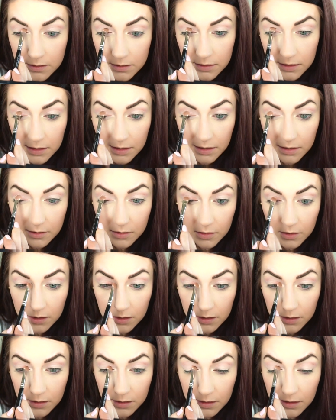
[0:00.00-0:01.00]
the
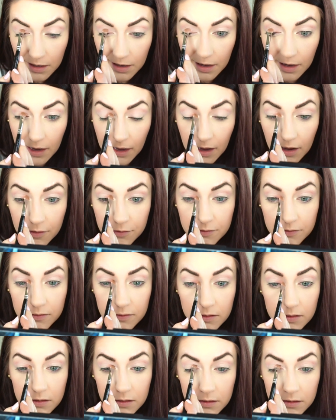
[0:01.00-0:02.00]
inner
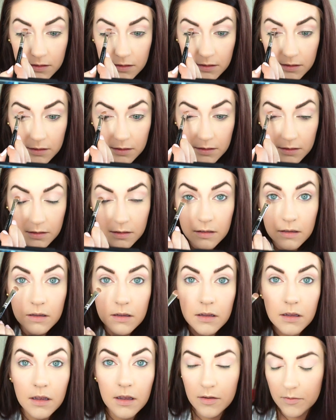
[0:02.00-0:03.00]
half
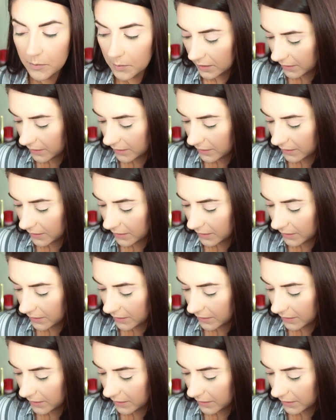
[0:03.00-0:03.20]
of